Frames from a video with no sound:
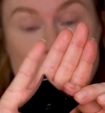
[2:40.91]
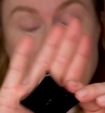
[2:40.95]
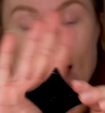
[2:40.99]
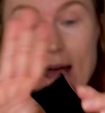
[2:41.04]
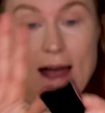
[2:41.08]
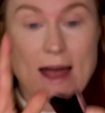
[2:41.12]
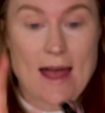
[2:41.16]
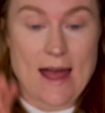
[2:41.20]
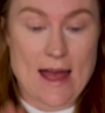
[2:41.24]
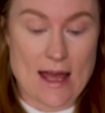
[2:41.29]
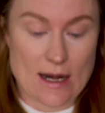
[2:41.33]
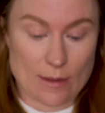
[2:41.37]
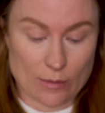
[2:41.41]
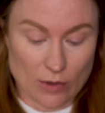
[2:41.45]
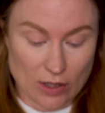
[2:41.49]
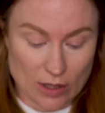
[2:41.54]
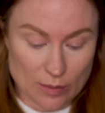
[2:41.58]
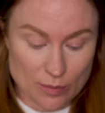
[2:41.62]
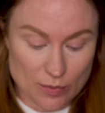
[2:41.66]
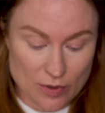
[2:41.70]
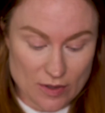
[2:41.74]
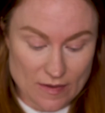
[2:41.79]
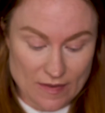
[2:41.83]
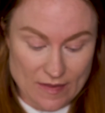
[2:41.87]
and I'm going to
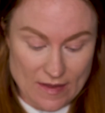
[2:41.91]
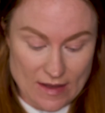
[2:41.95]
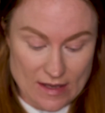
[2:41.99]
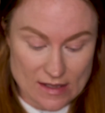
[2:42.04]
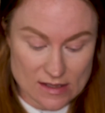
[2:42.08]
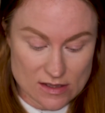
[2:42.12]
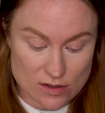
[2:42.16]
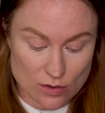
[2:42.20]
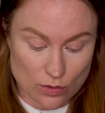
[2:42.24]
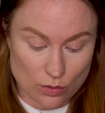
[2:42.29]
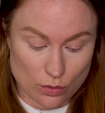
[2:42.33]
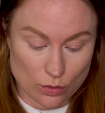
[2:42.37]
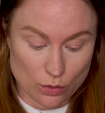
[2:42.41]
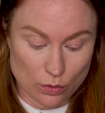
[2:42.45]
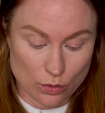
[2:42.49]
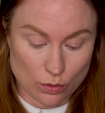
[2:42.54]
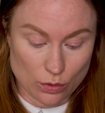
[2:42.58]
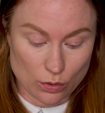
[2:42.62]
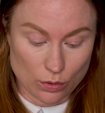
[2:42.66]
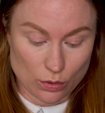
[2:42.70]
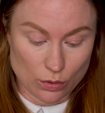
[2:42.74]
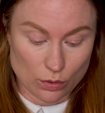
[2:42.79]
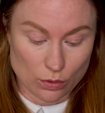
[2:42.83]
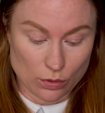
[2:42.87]
put this
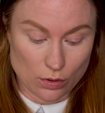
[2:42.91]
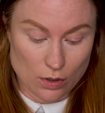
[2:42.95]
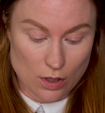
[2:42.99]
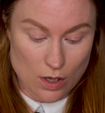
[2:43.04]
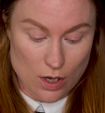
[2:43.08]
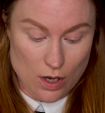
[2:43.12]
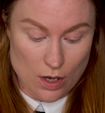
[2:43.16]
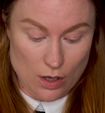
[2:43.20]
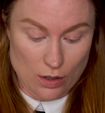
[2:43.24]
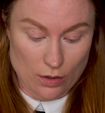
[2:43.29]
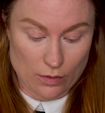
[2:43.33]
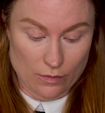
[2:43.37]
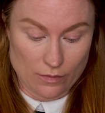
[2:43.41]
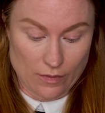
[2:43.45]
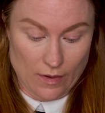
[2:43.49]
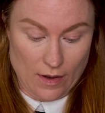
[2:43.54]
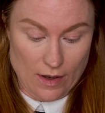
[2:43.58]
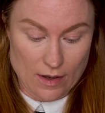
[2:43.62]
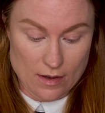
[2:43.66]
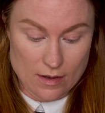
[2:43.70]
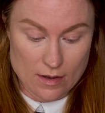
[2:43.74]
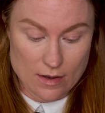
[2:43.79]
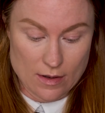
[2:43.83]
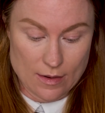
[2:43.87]
all over
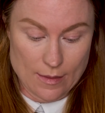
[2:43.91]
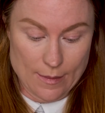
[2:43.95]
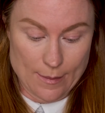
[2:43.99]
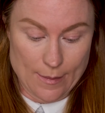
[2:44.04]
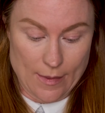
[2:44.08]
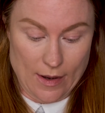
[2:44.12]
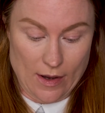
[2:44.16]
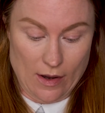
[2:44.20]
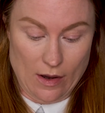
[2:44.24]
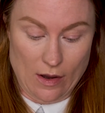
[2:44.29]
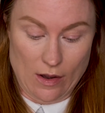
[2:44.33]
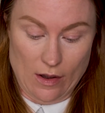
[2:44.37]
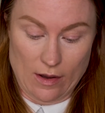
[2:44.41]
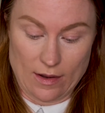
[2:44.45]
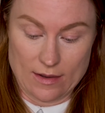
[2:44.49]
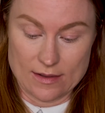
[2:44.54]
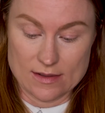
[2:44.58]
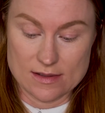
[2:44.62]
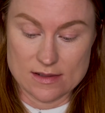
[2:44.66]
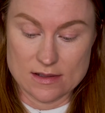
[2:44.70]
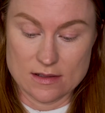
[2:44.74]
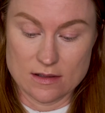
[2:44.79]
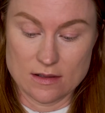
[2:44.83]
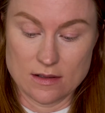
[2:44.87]
my eyes.